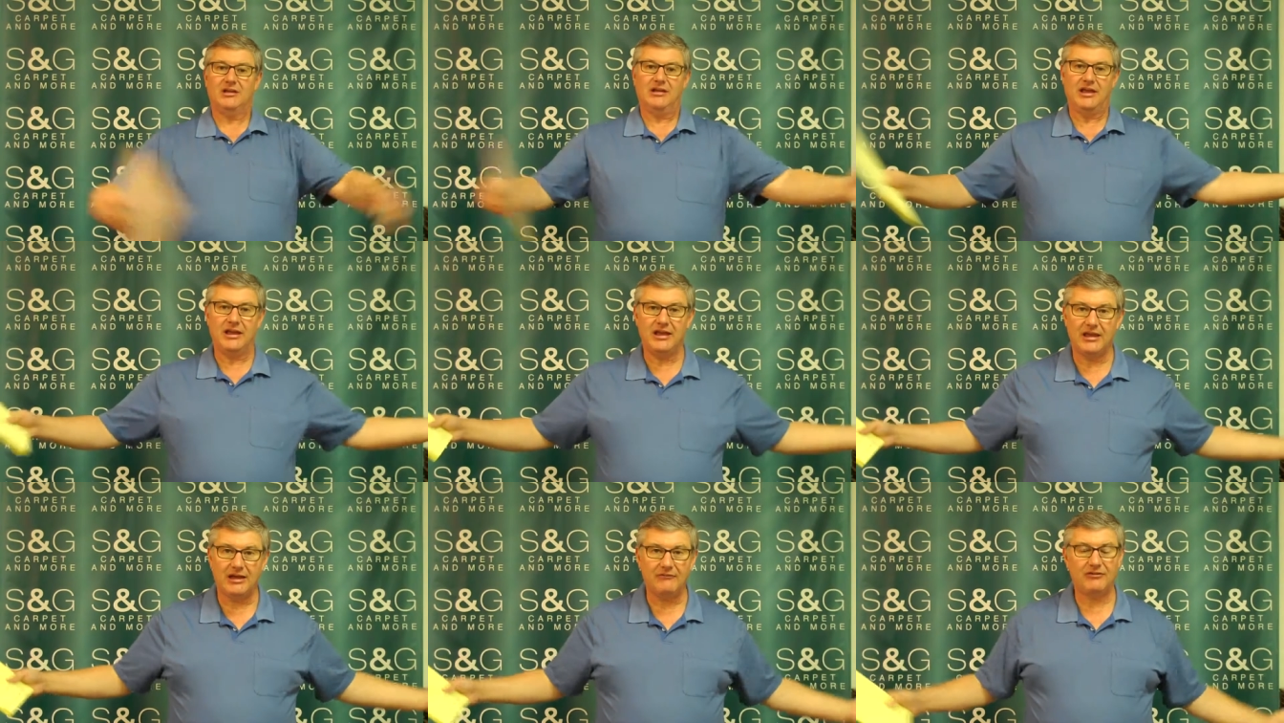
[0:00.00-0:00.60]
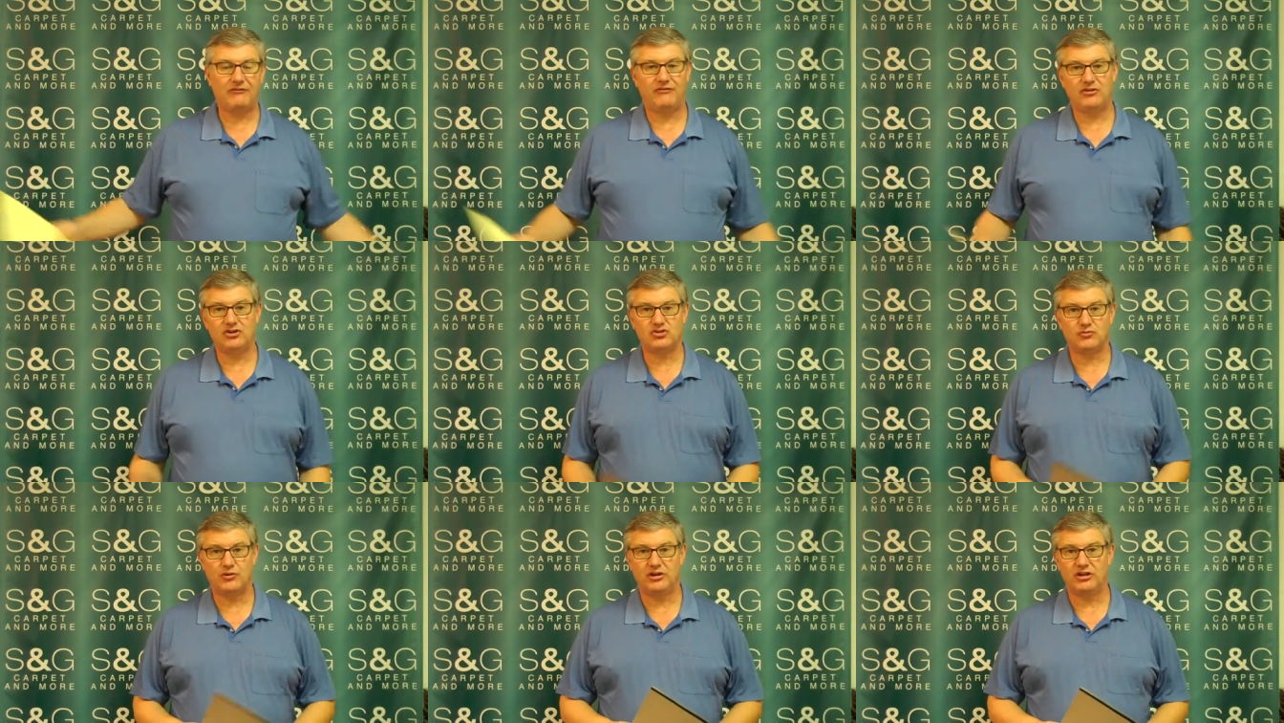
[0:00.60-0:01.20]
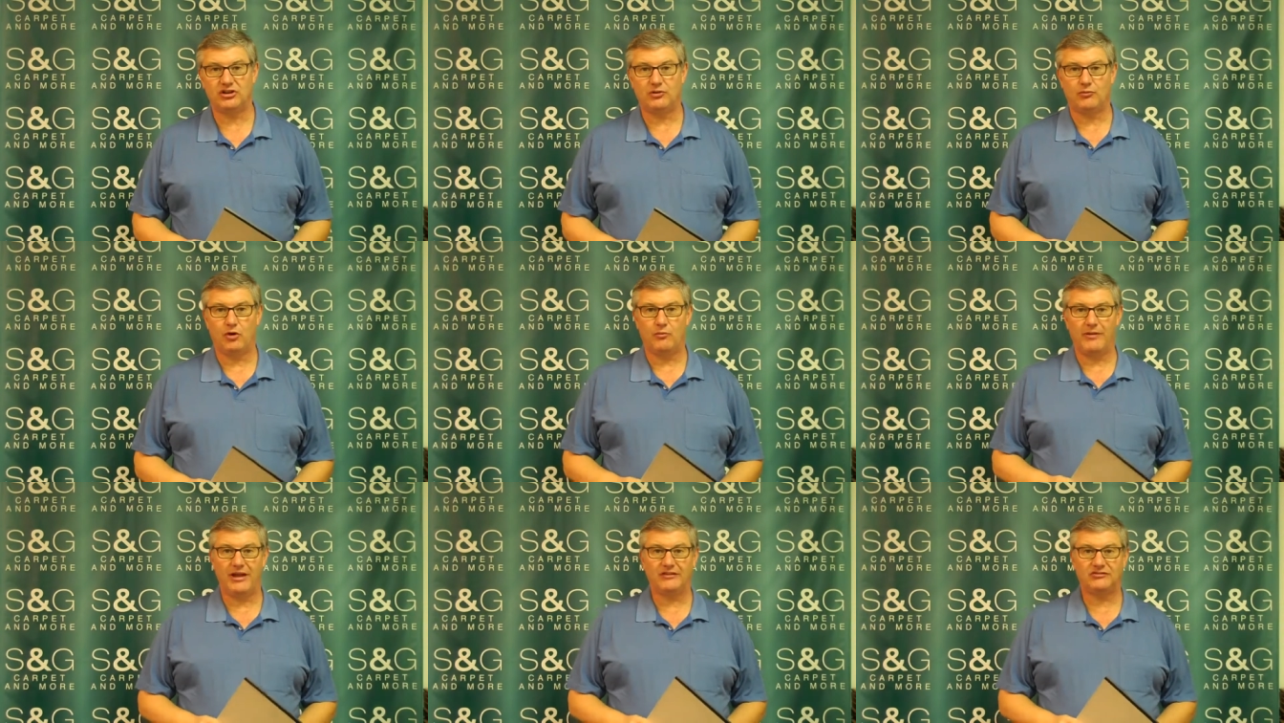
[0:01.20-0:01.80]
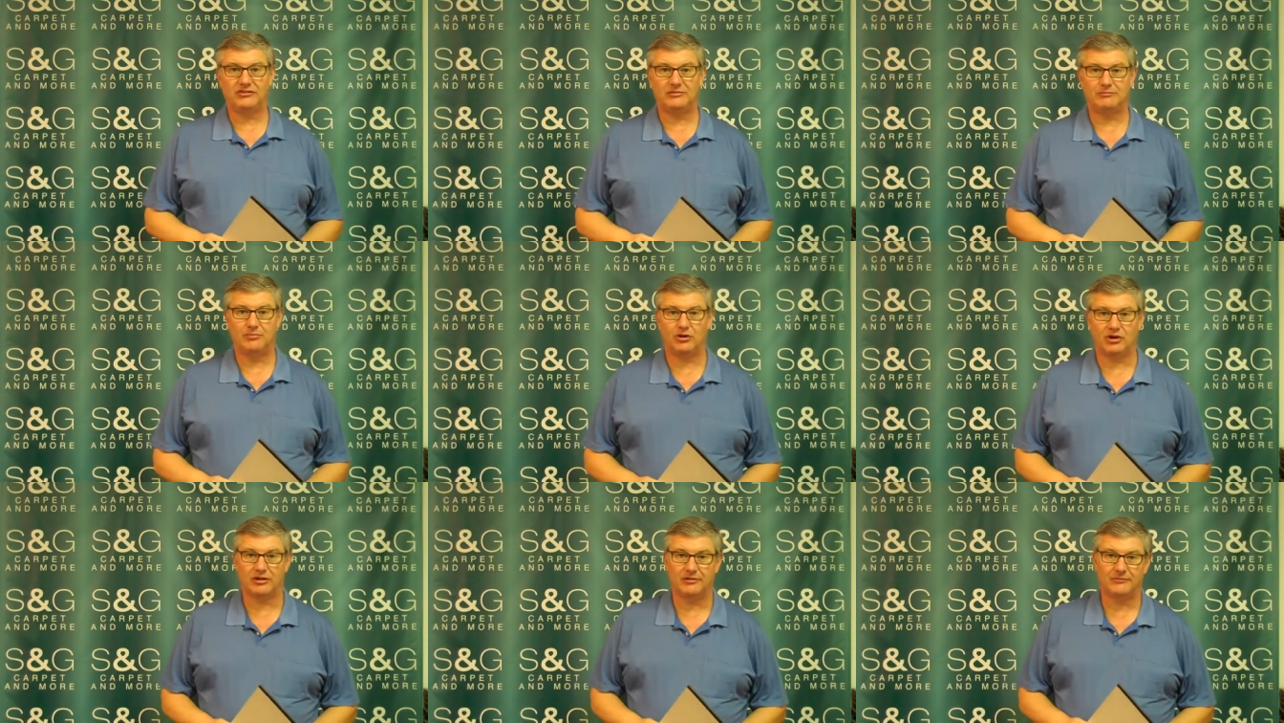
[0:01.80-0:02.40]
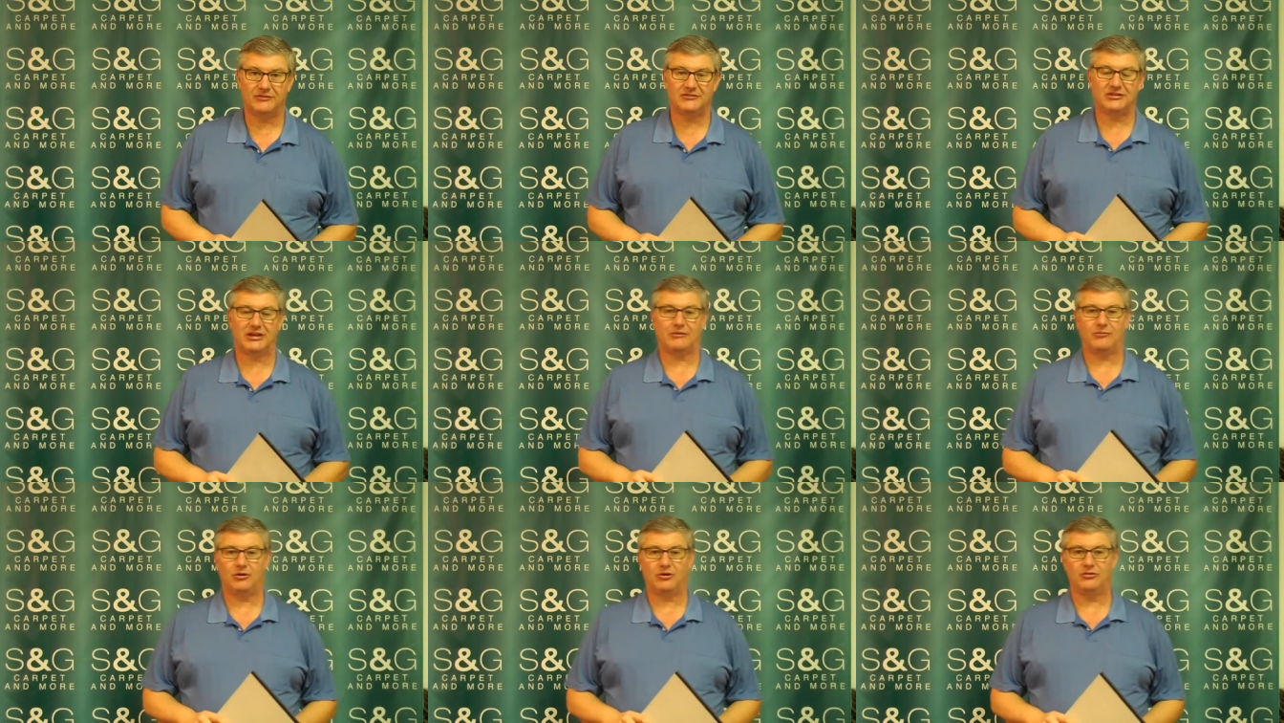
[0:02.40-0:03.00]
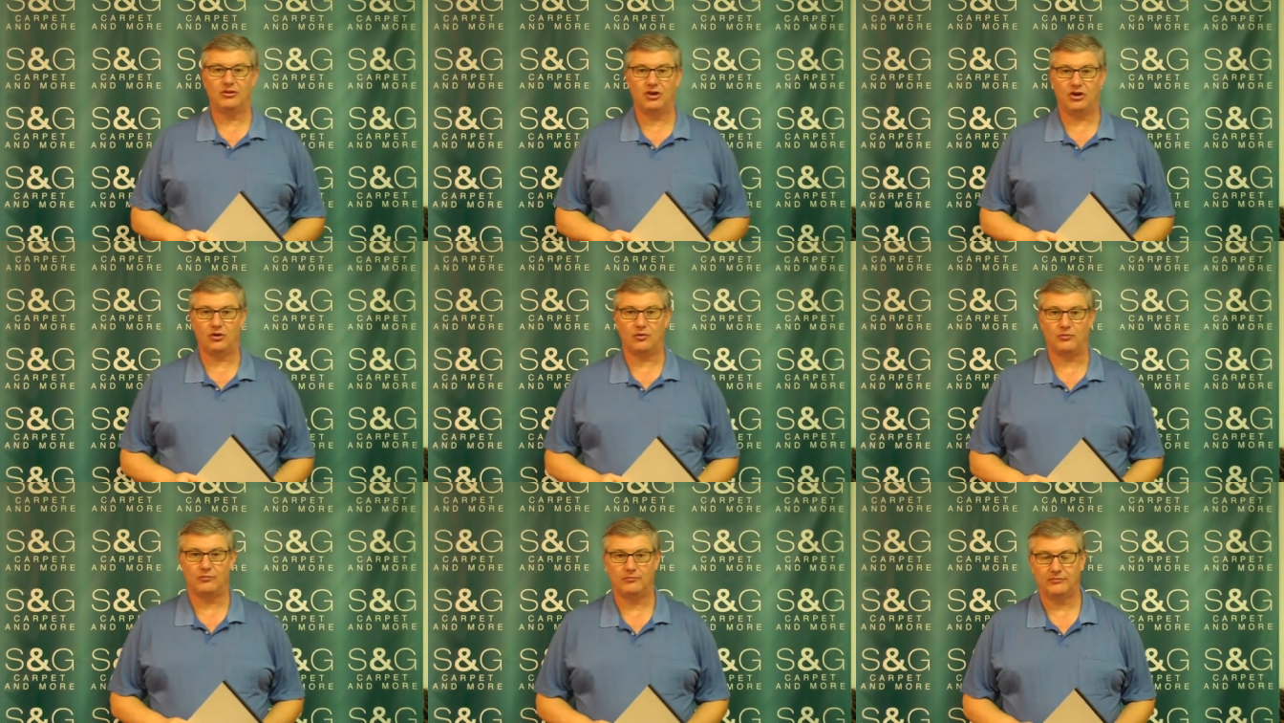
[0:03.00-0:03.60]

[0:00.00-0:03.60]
Hey, have you finished reading the romancing book? And it's like, well, no.